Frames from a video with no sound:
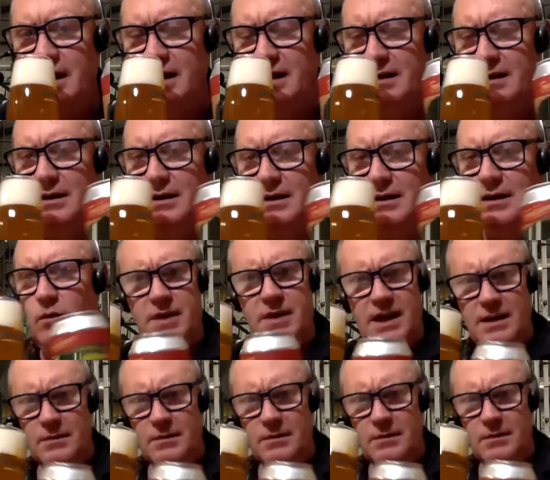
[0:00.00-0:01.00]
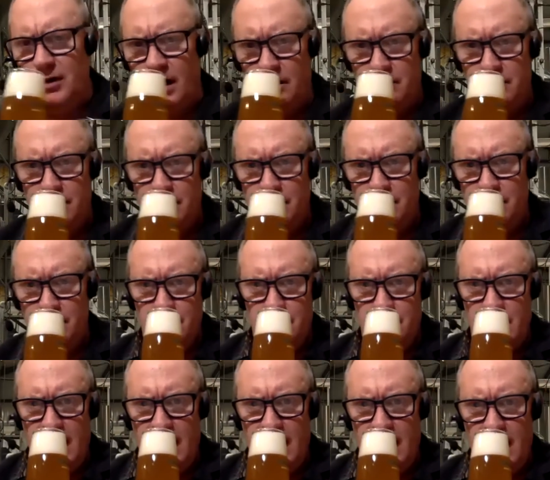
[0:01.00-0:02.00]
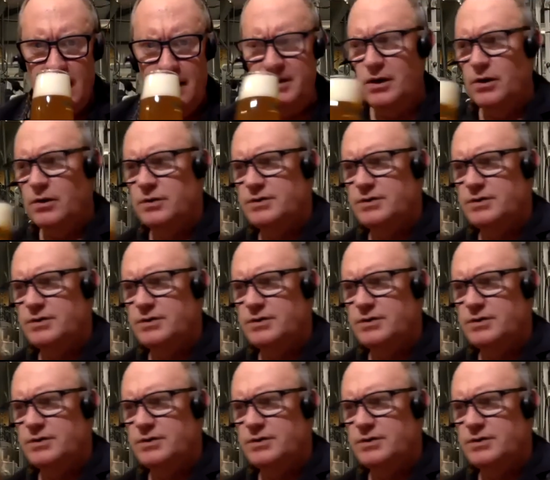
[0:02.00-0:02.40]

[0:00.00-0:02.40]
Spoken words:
I'm getting more of the hoppy